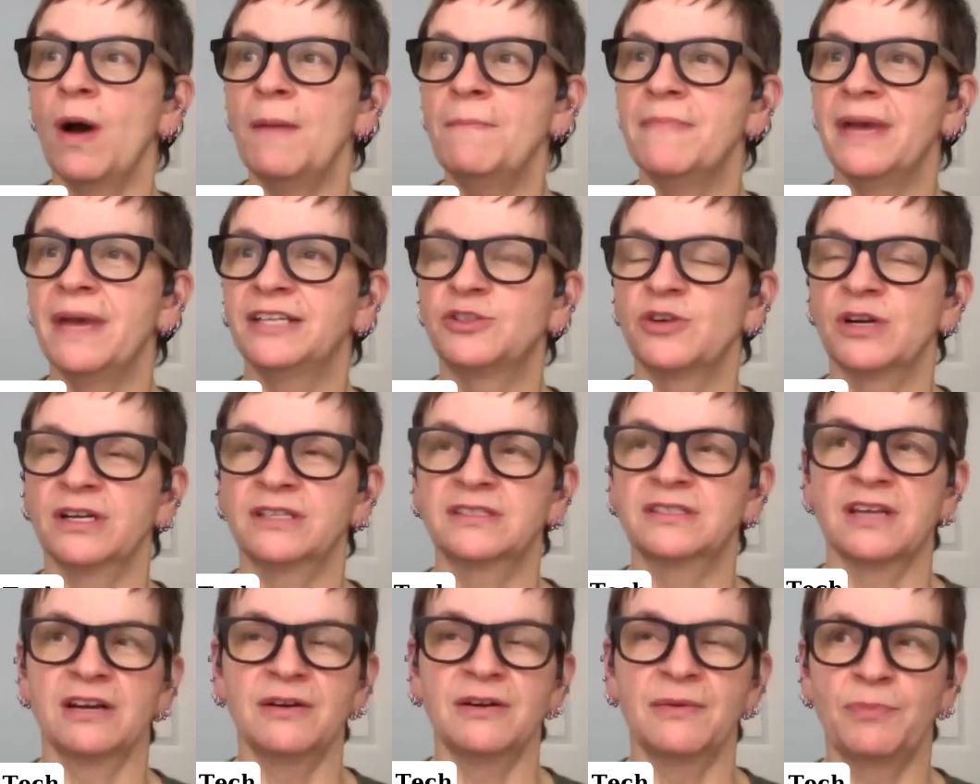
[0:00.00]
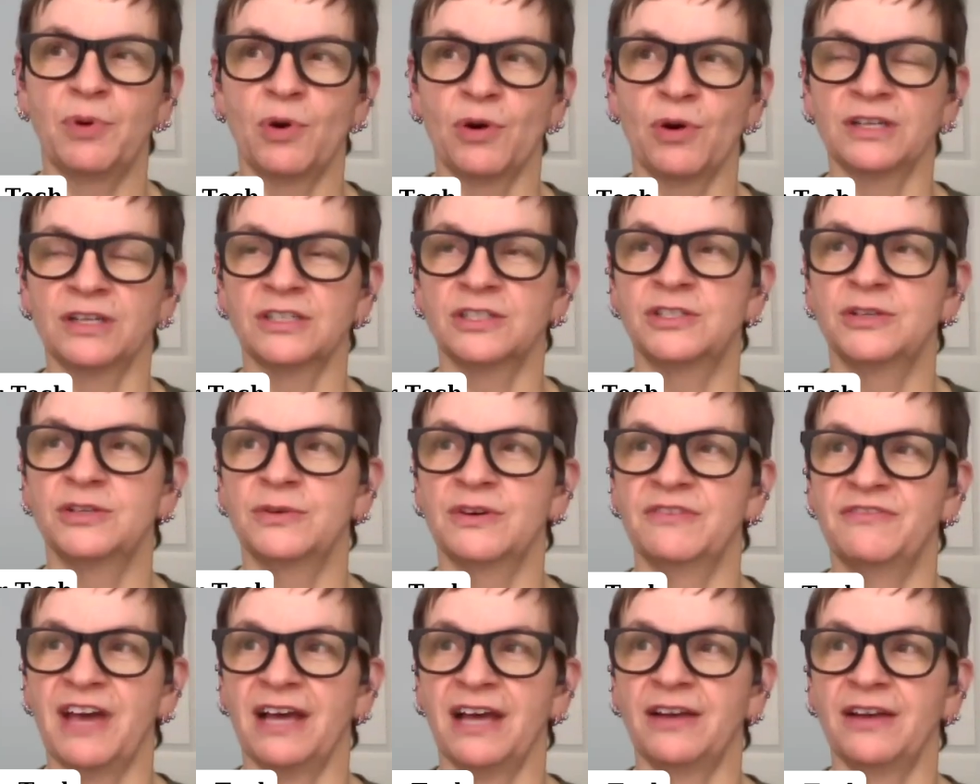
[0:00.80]
What metrics are
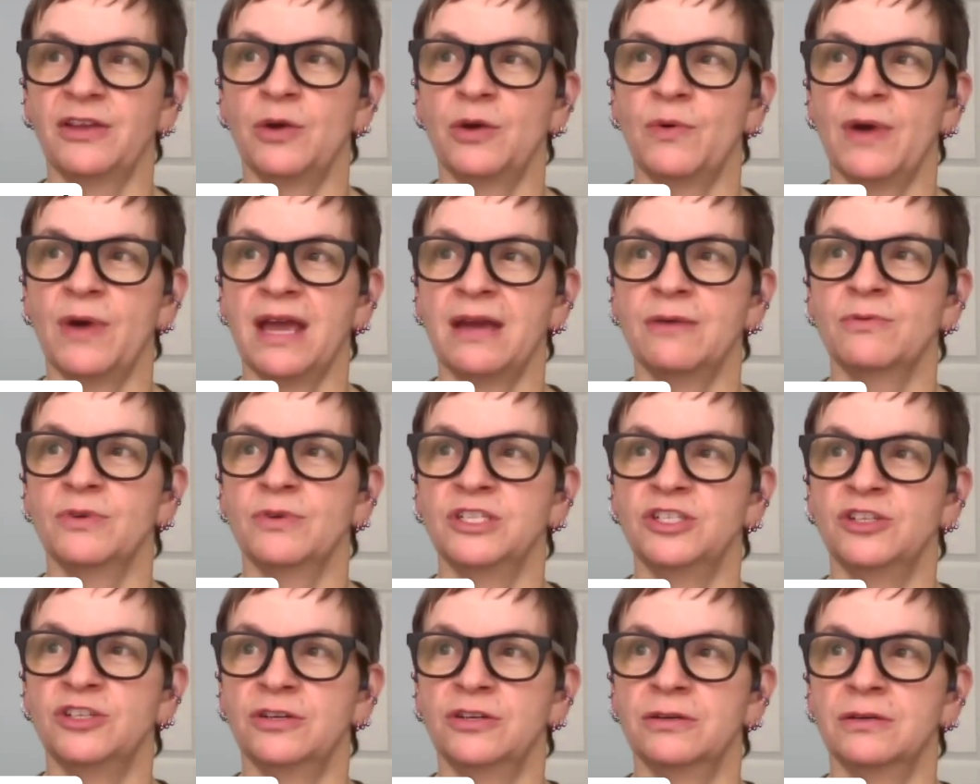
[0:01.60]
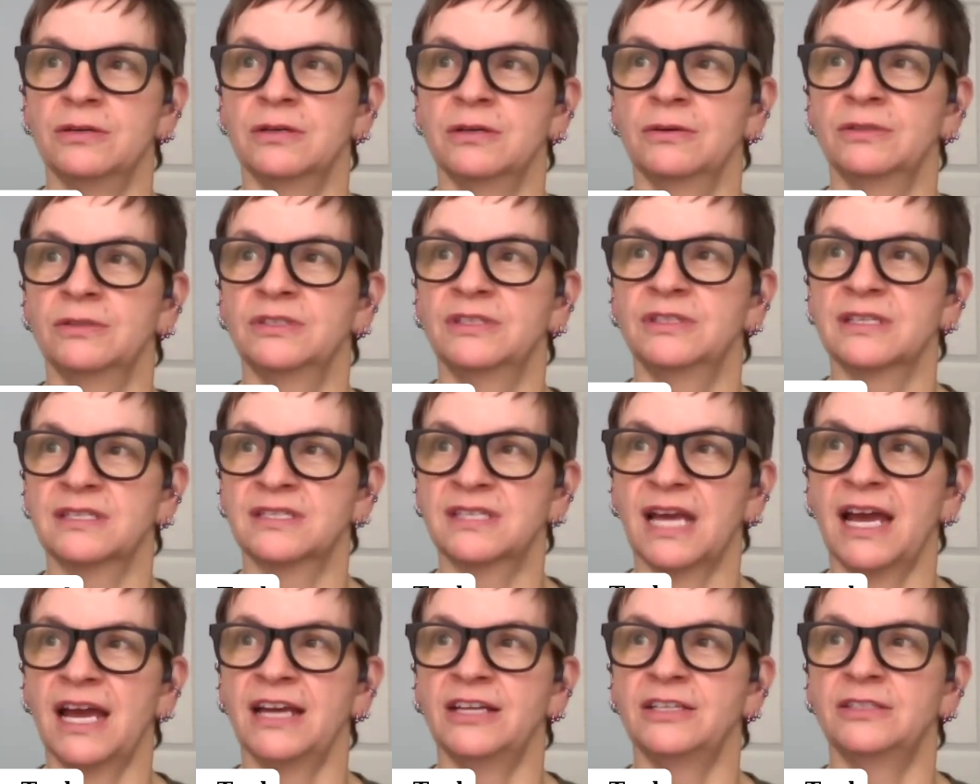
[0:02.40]
important to evaluate when you
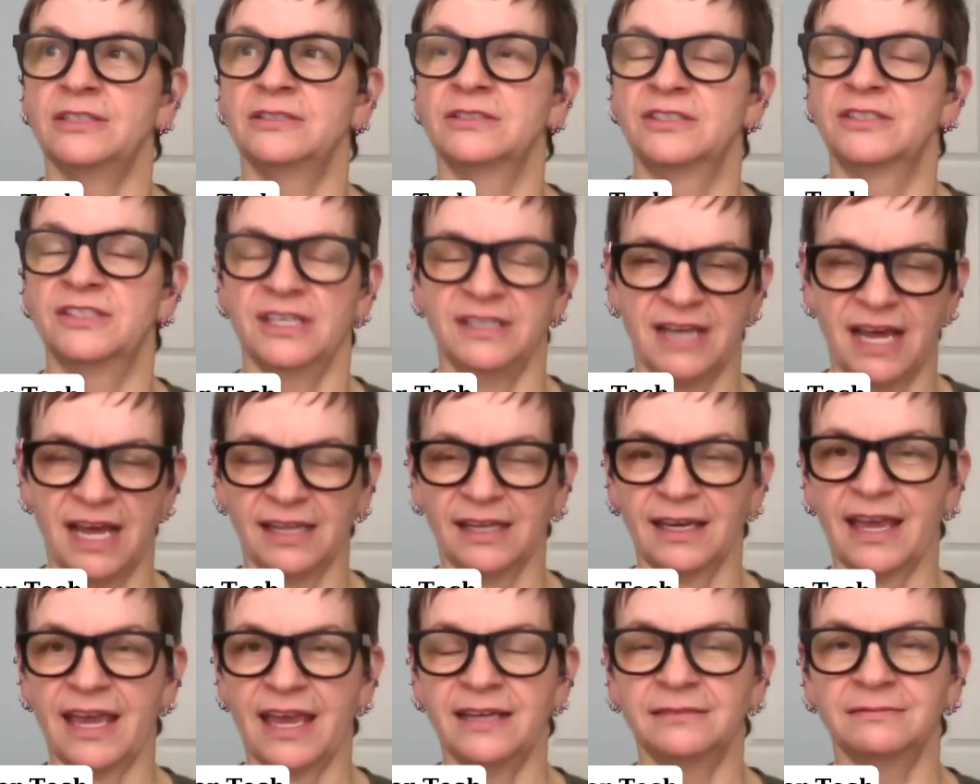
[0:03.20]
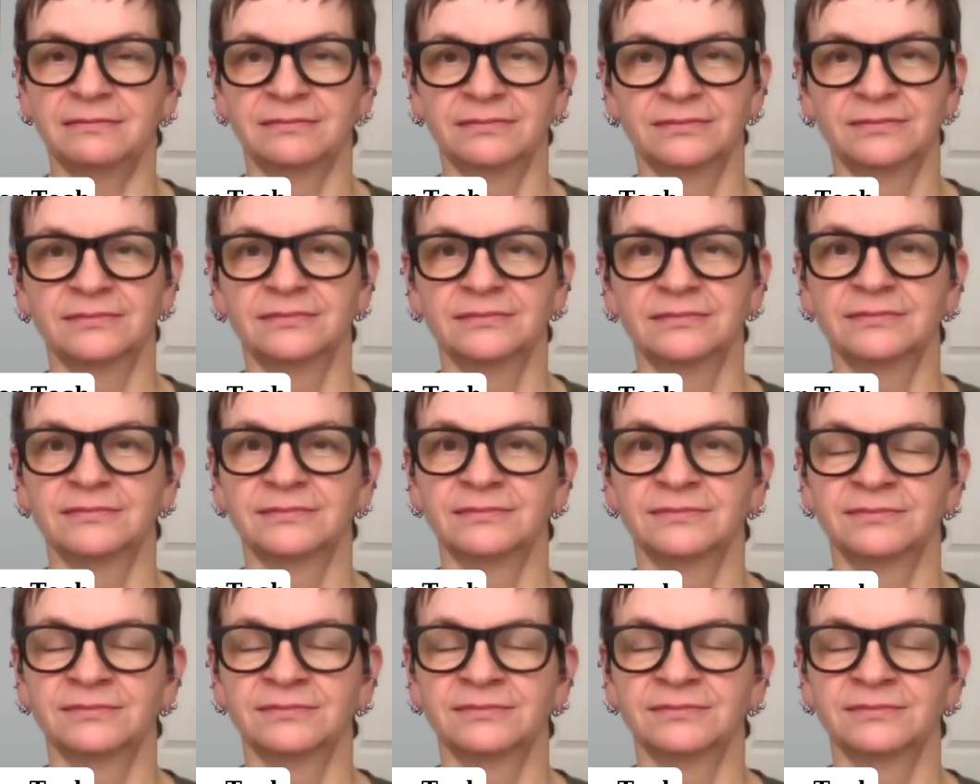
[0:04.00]
decide to delegate?